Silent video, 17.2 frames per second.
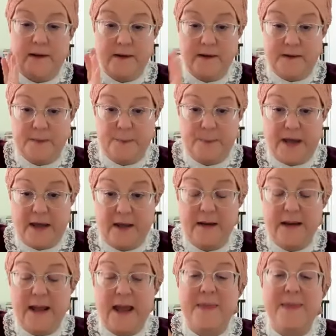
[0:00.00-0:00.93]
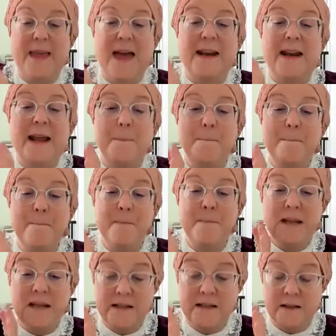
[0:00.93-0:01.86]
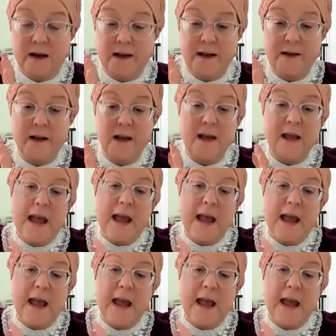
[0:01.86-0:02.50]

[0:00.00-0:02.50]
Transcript: his bed, and that at midnight,